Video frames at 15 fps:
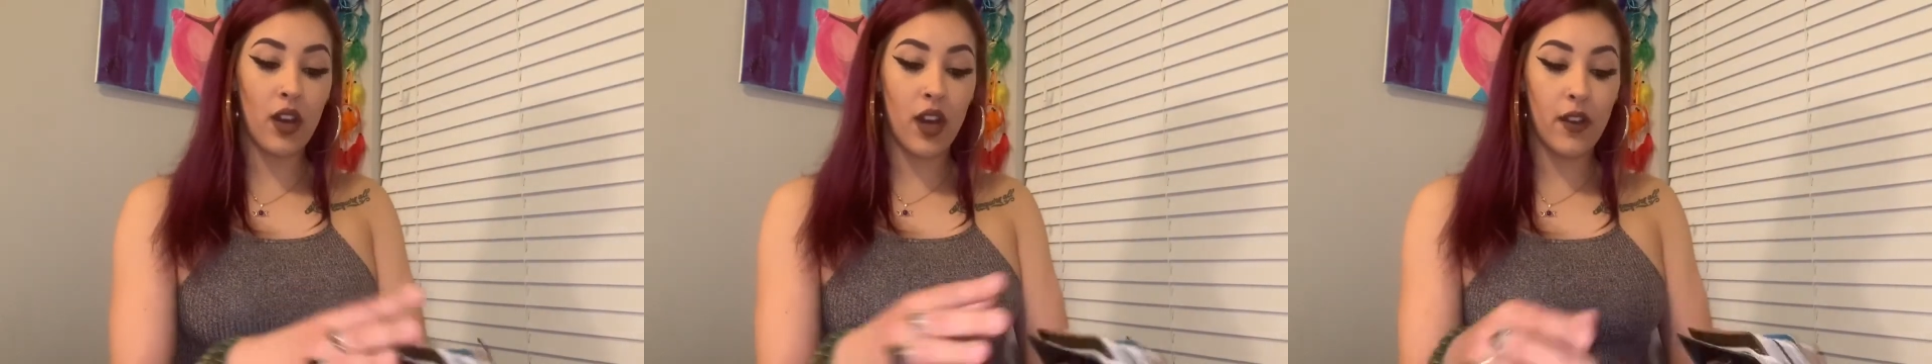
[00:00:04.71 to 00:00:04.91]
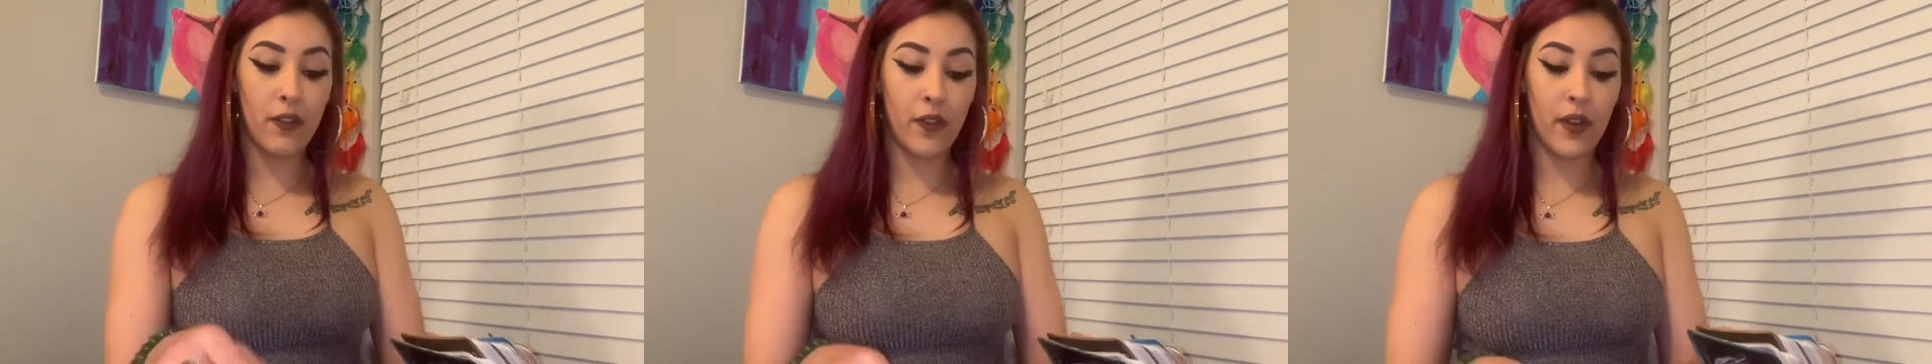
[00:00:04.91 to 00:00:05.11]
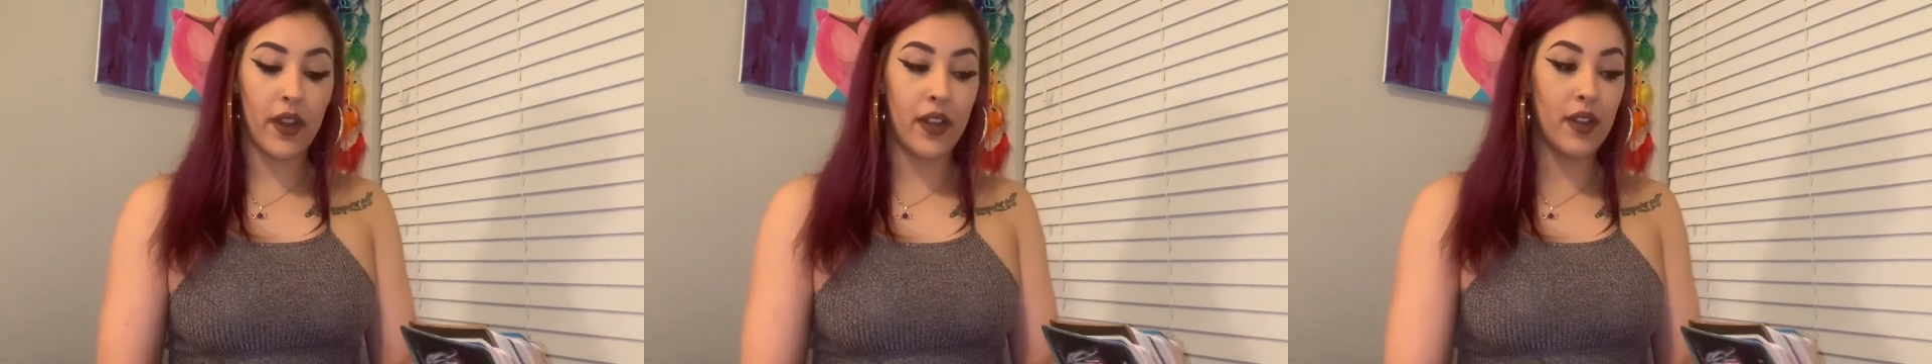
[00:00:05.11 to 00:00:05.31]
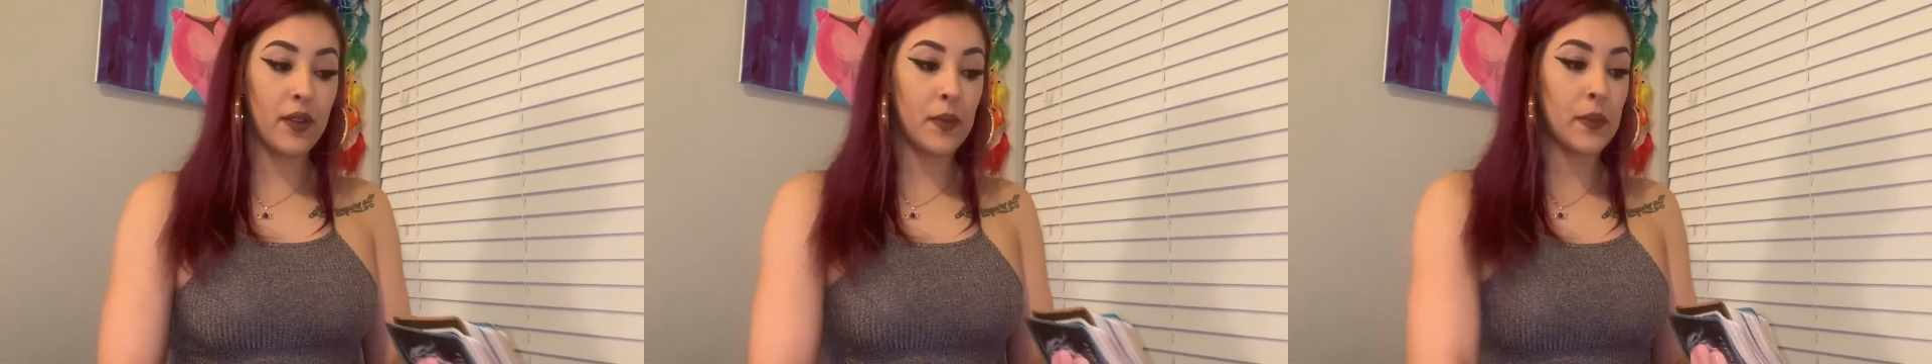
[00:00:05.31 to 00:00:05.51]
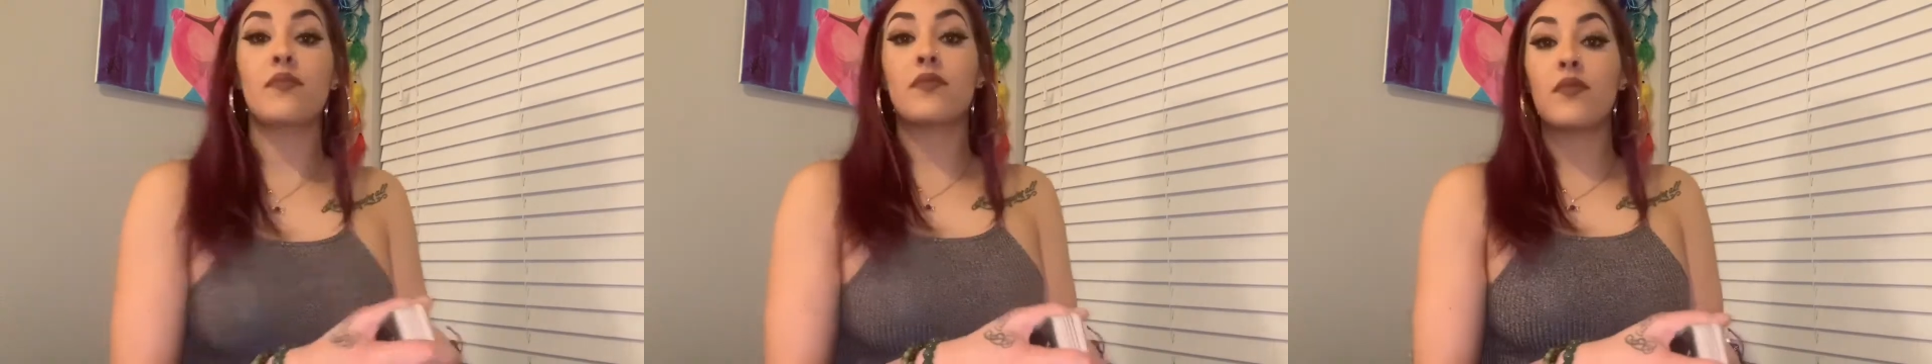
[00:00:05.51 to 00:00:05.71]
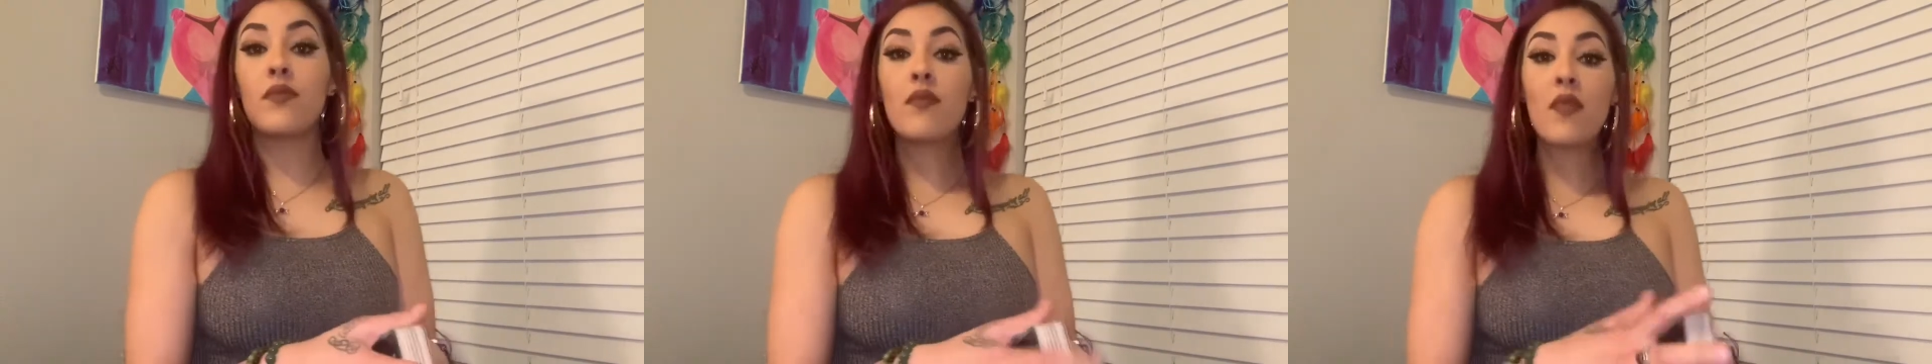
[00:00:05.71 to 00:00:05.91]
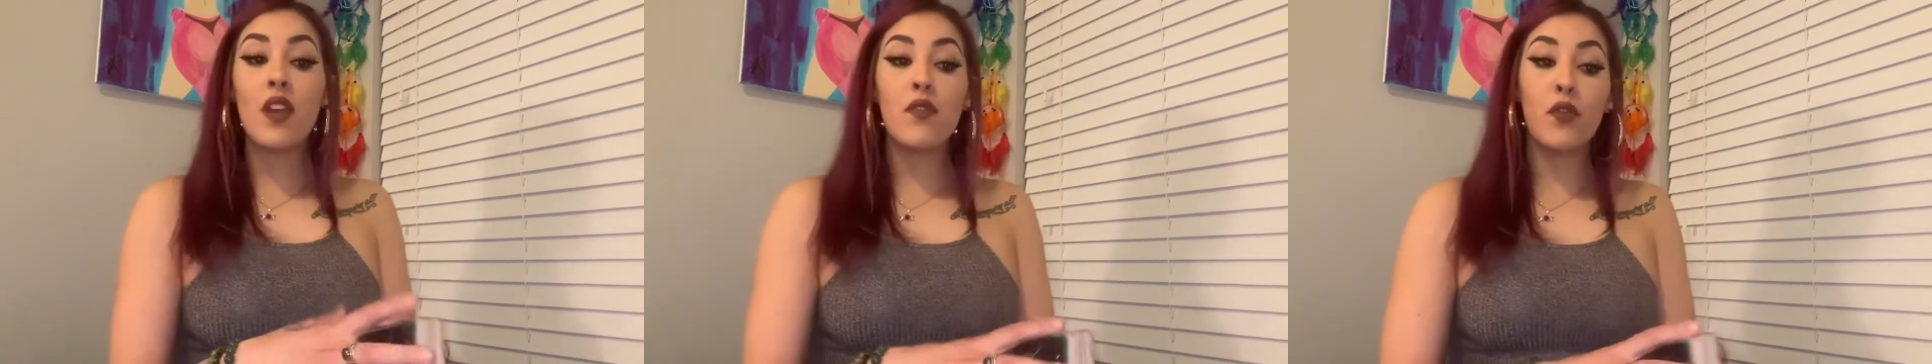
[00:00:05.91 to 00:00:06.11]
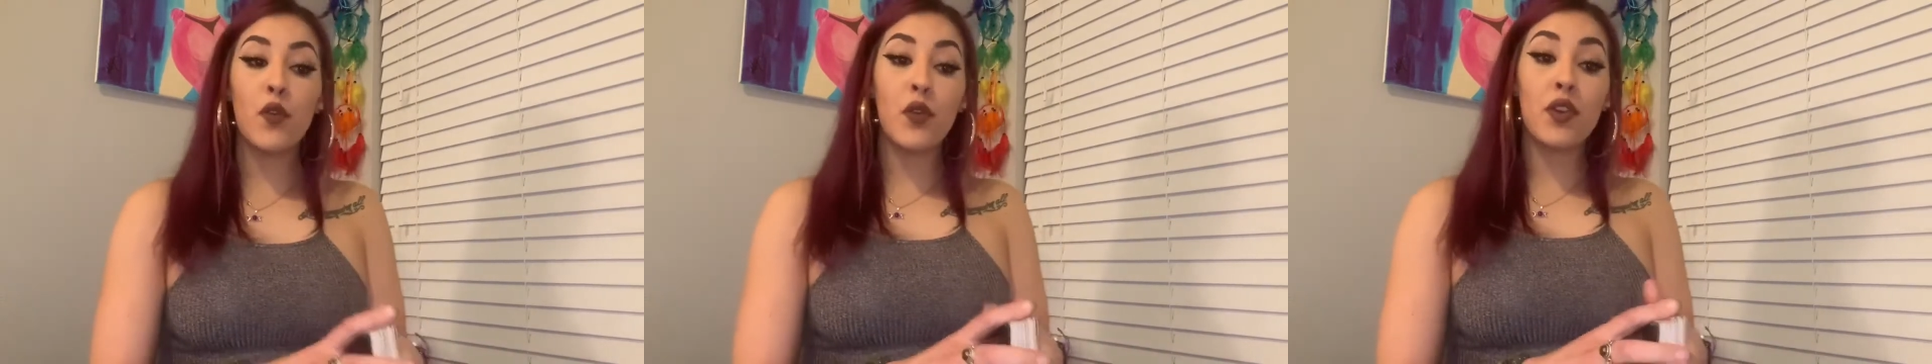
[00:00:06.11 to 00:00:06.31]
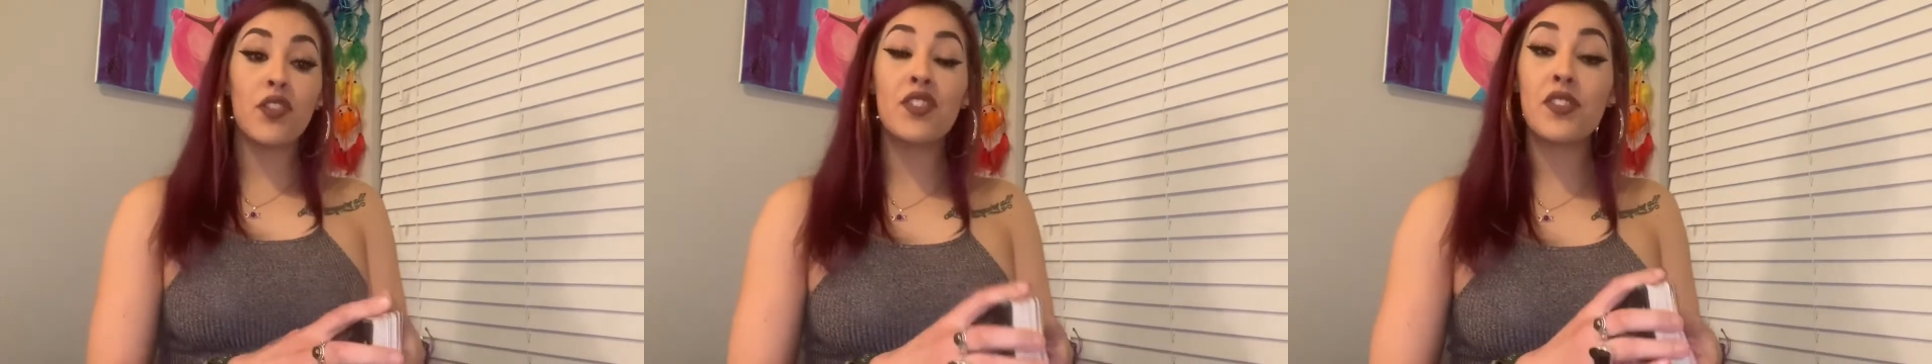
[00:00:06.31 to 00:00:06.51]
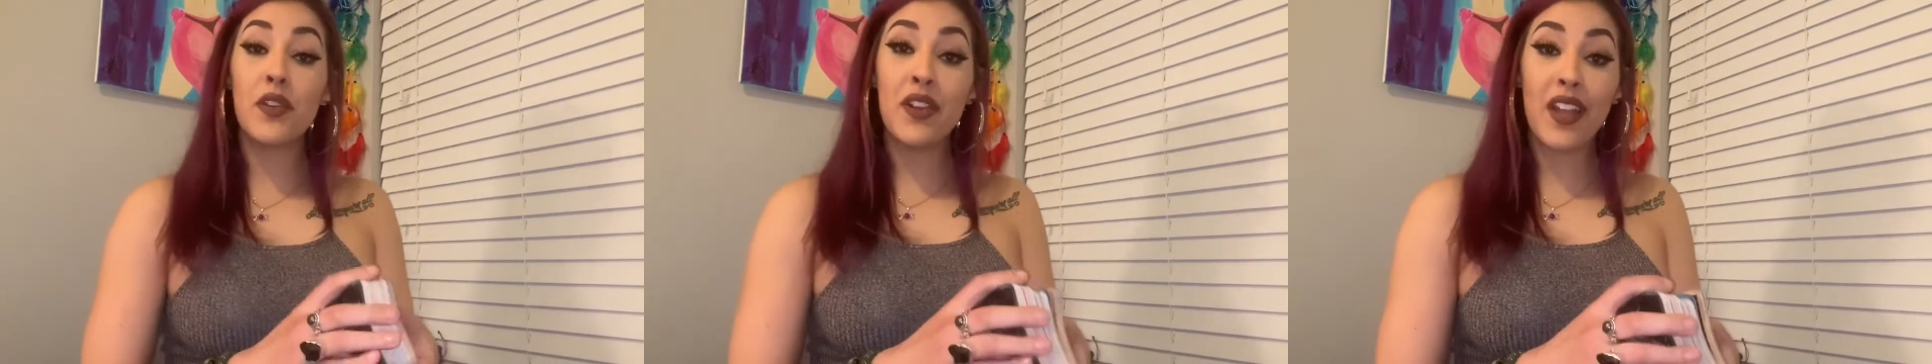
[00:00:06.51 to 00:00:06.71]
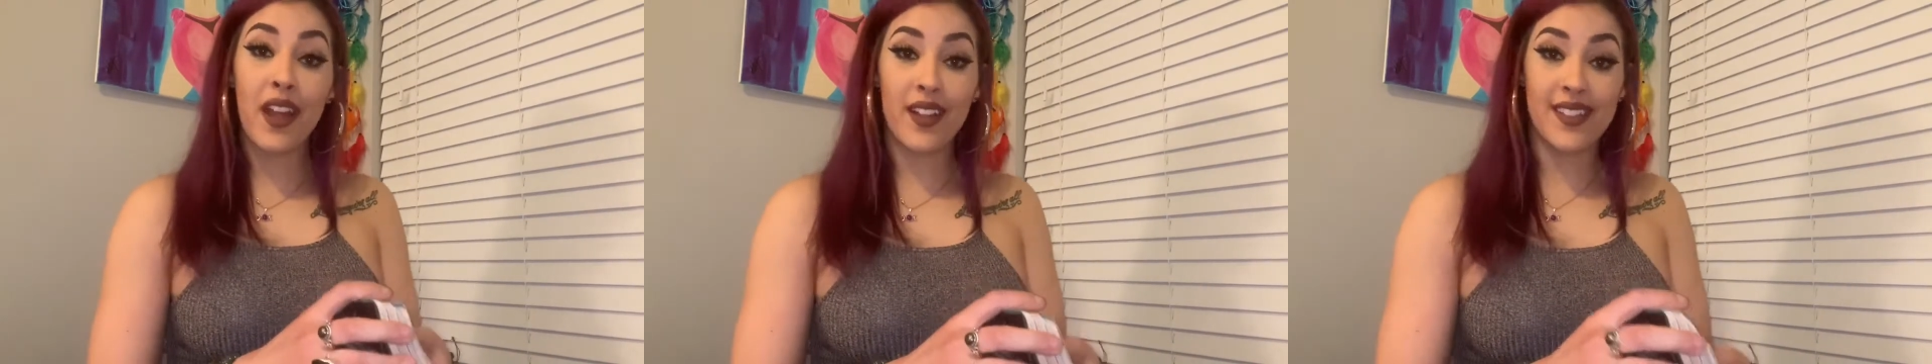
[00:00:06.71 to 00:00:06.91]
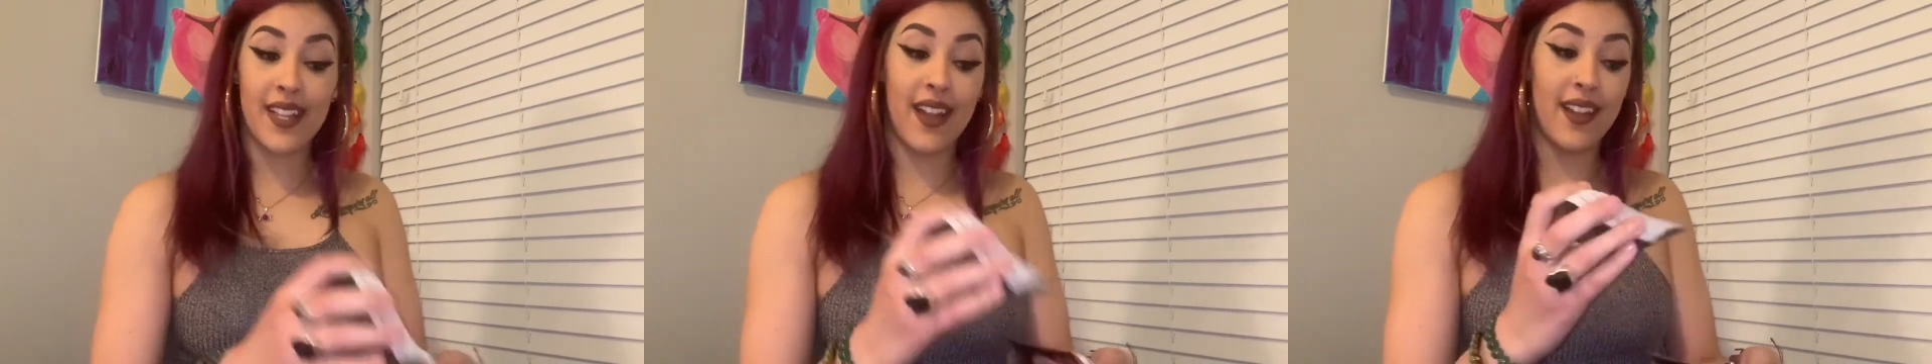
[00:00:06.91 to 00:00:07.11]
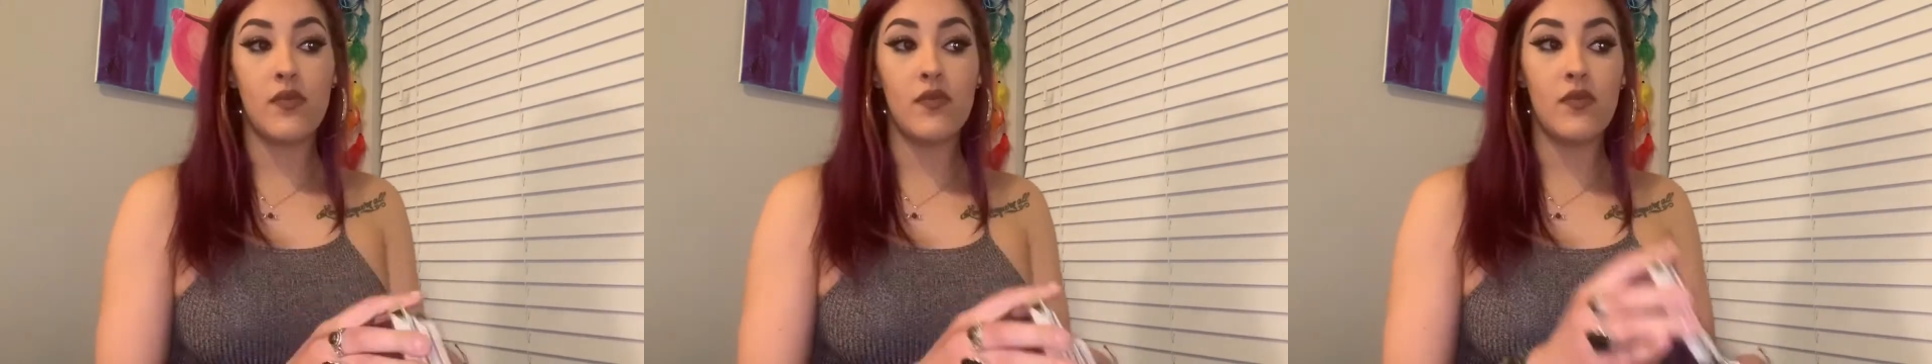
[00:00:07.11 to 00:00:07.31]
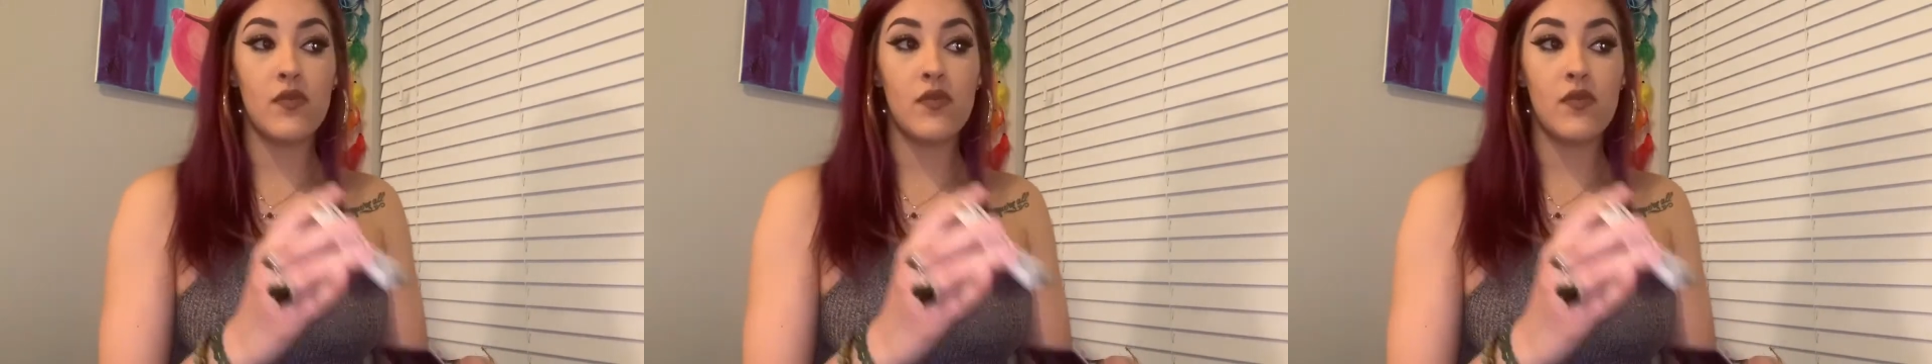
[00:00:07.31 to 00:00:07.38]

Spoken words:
offering for the zodiac sign.